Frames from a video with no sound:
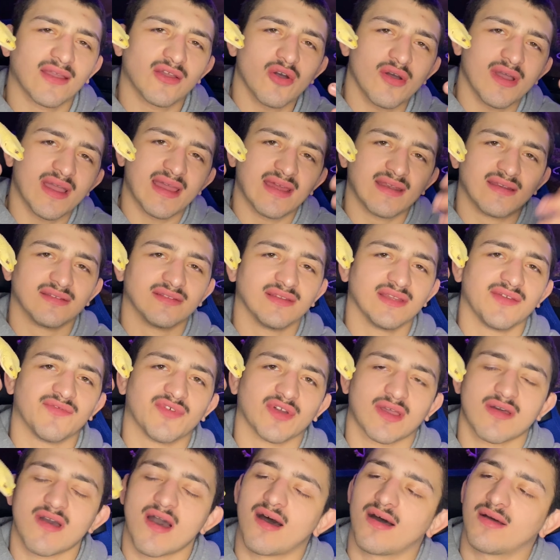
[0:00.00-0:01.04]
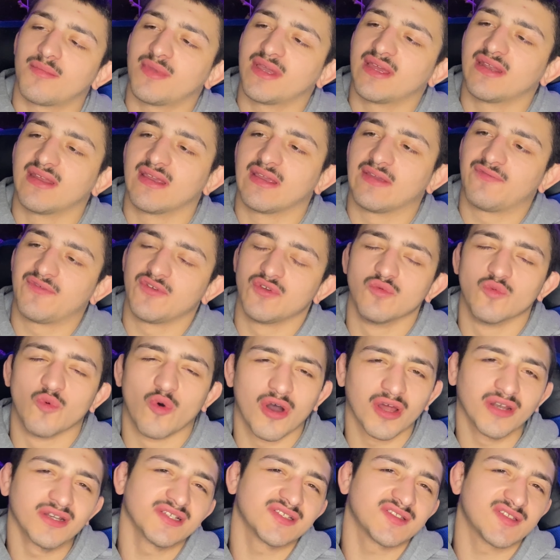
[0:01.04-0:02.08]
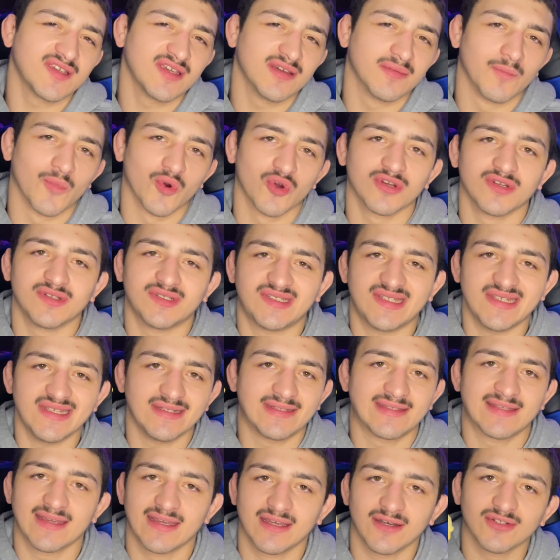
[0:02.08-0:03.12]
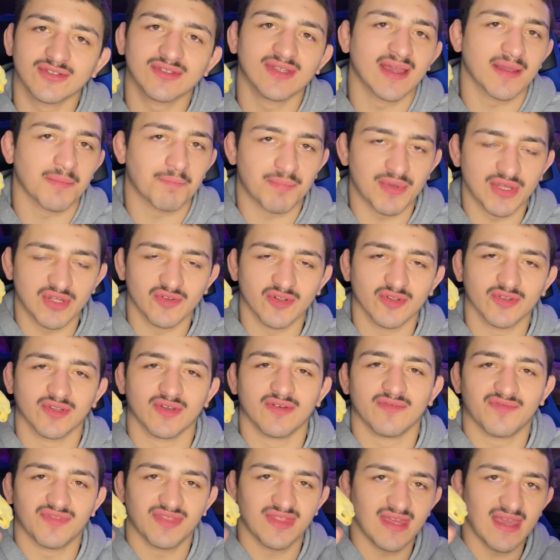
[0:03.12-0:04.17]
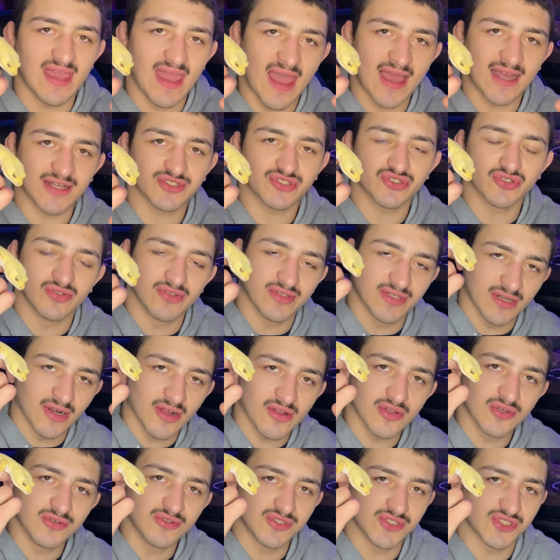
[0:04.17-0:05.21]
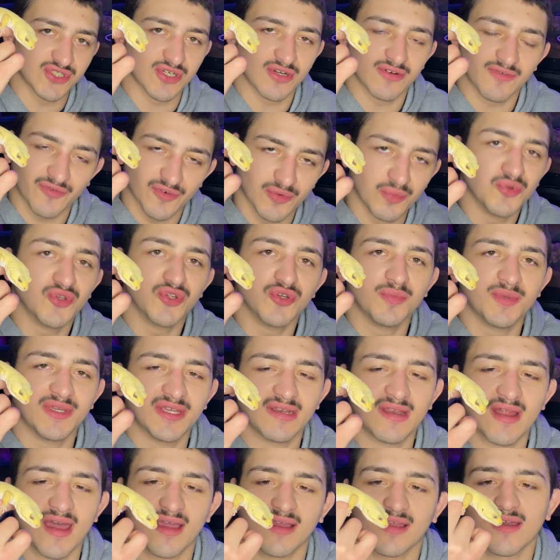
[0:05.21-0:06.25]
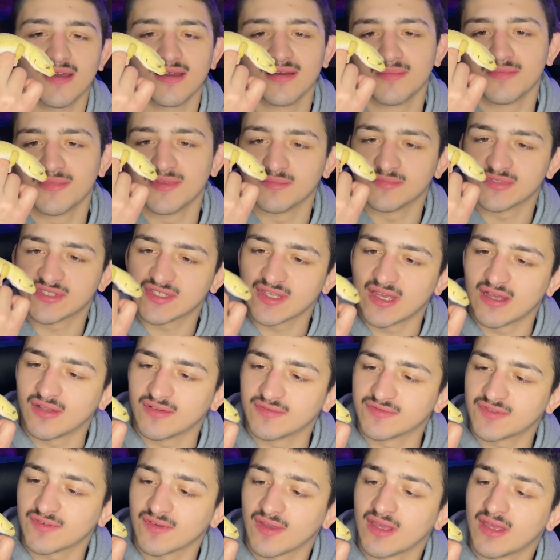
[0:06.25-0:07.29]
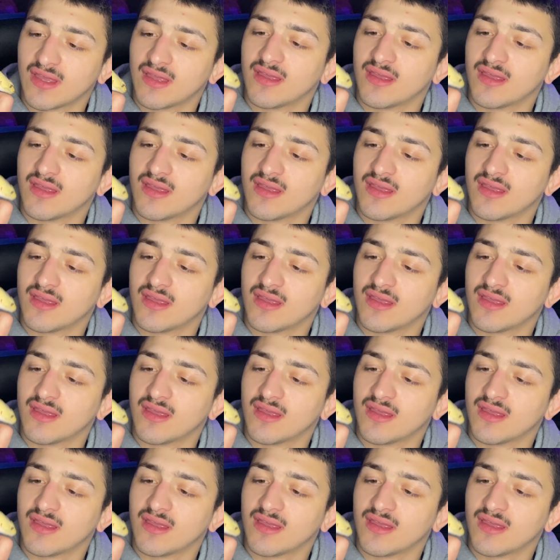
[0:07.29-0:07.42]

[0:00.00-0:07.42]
Go ahead and leave a comment if you want to see a more detailed like build of the actual enclosure from Dubia dot com themselves,